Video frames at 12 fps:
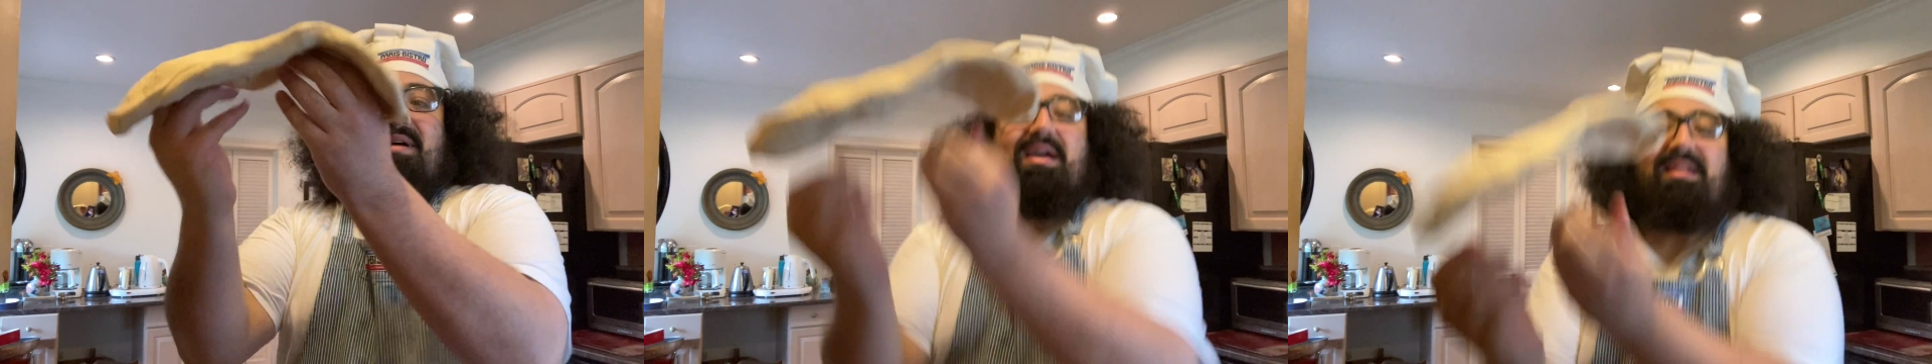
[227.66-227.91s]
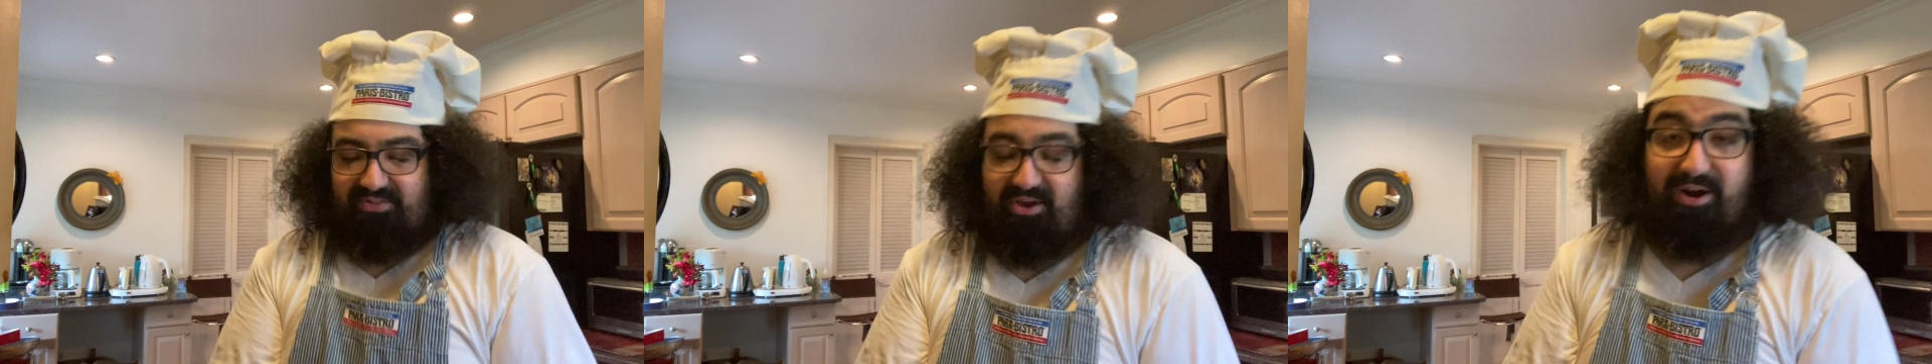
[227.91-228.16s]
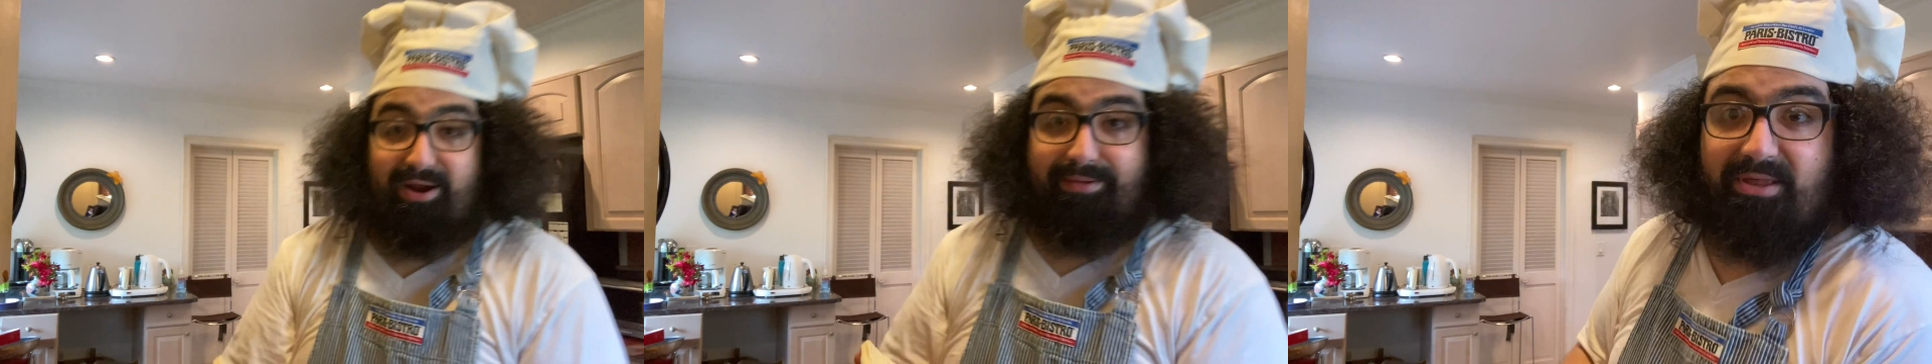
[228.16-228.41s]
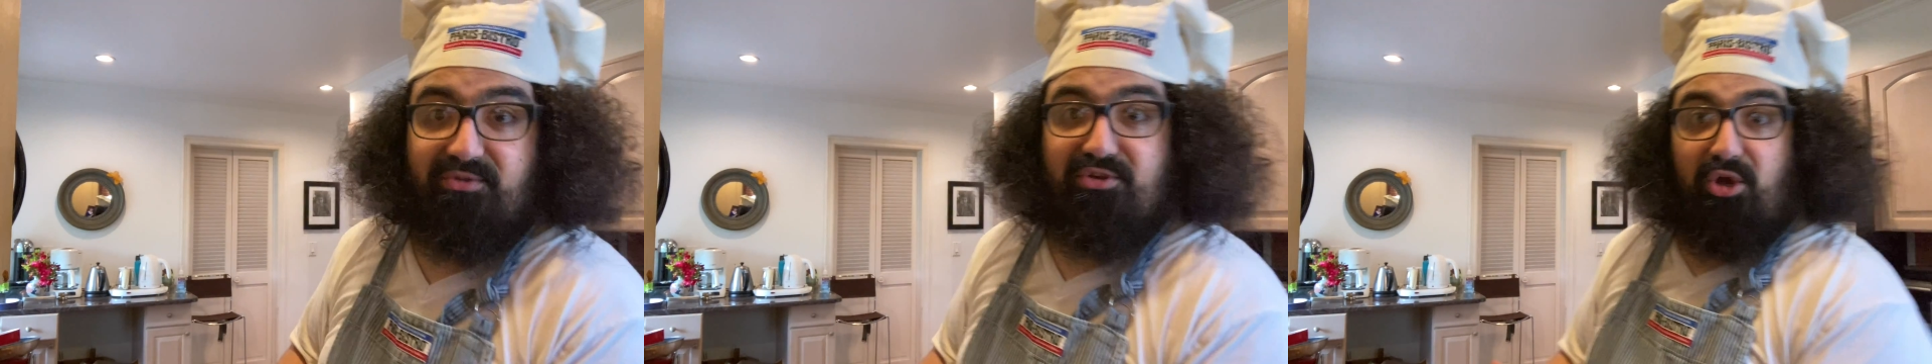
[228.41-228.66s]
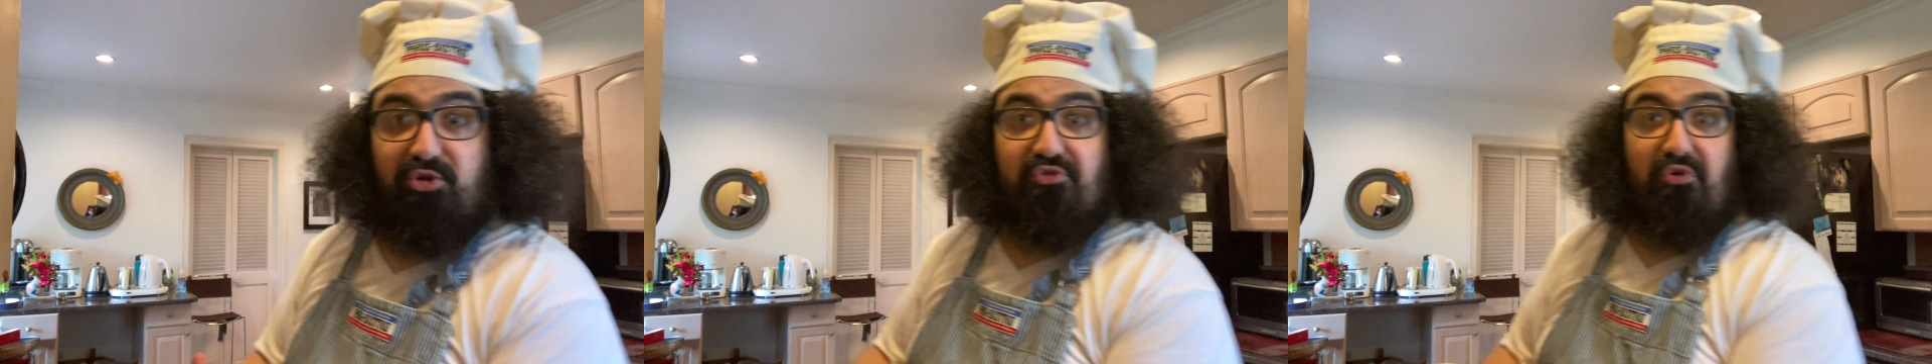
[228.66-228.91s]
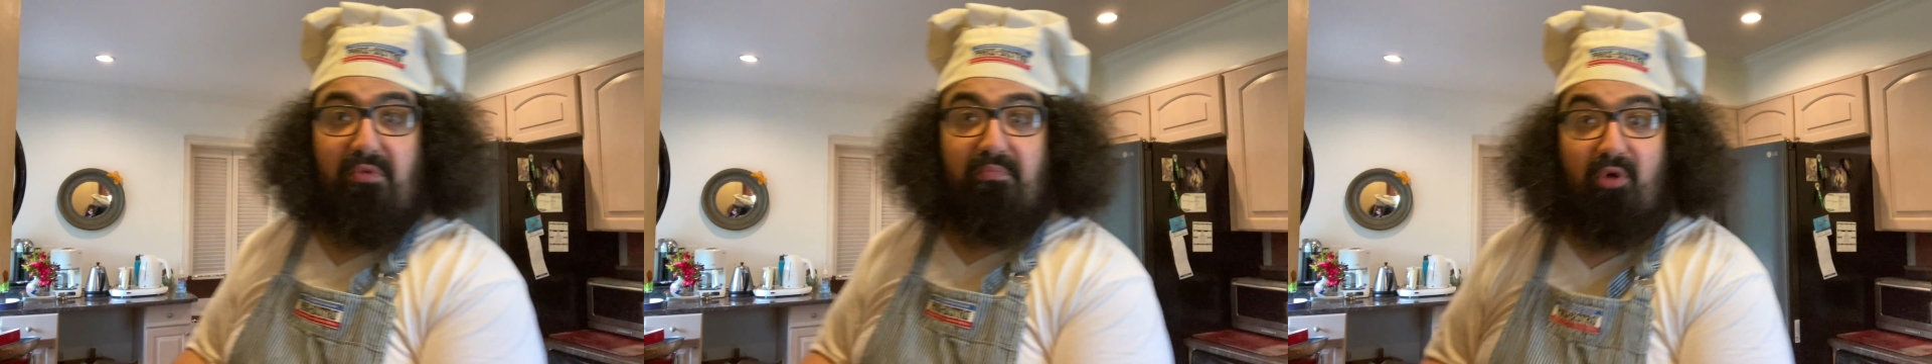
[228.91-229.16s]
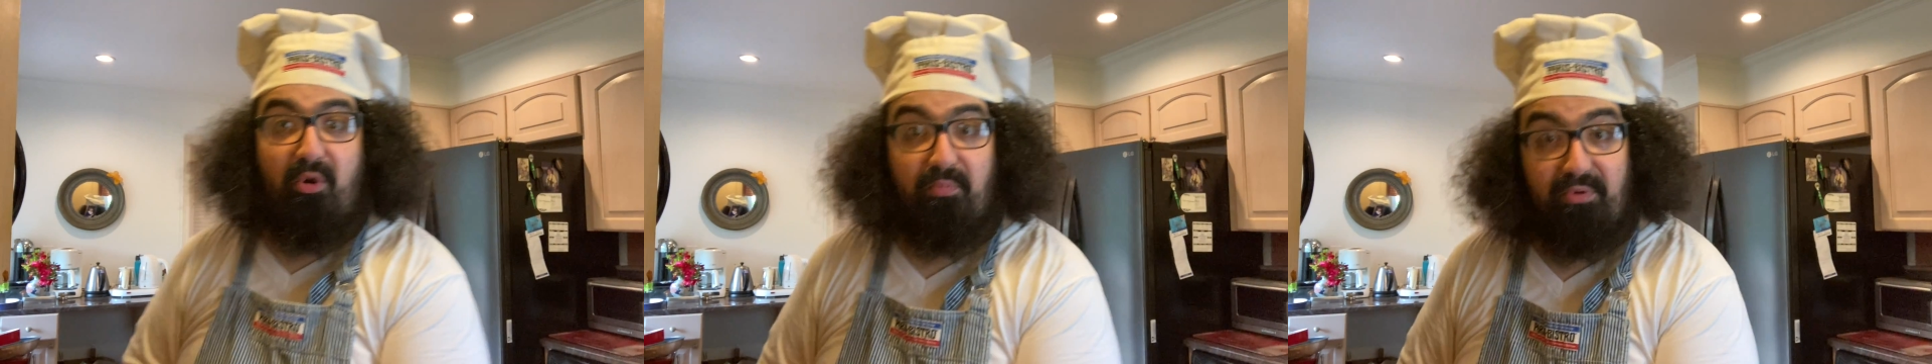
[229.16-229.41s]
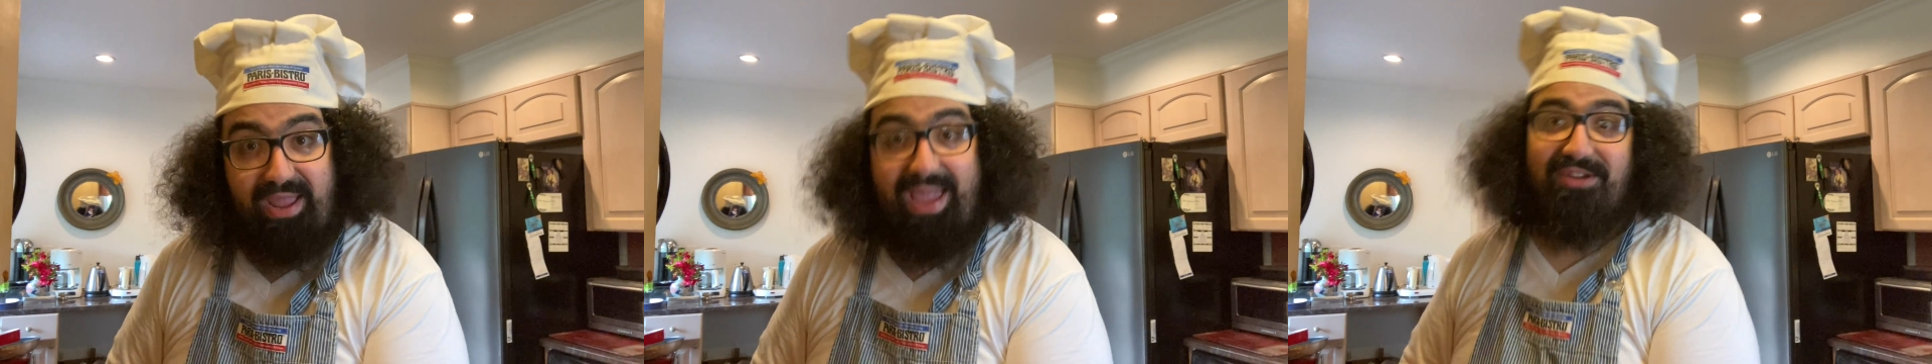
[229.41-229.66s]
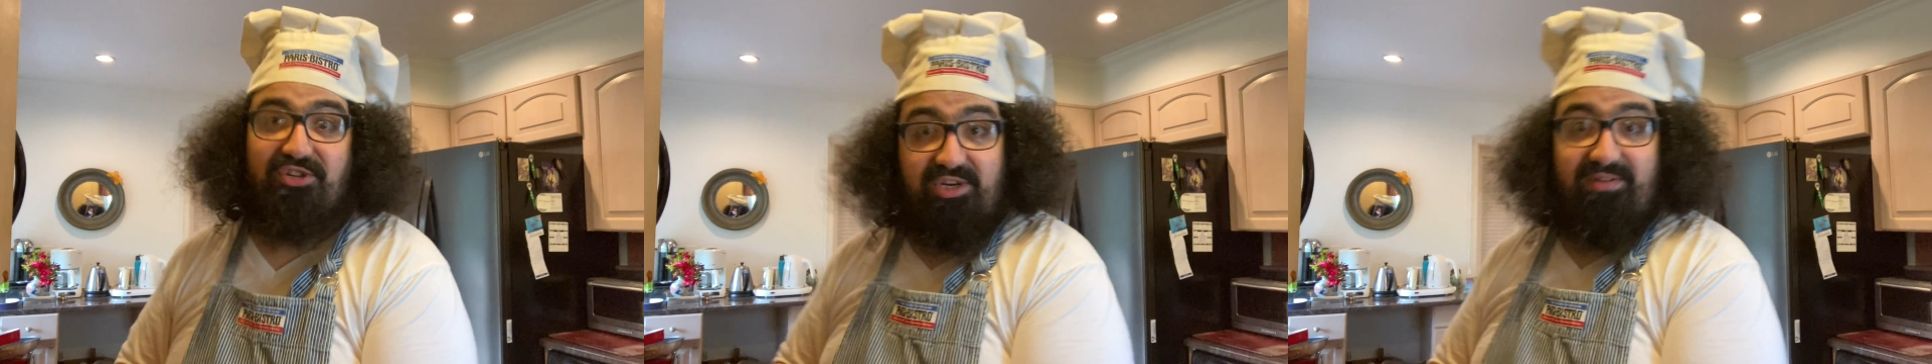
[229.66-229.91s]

Sorry, that's cultural appropriation.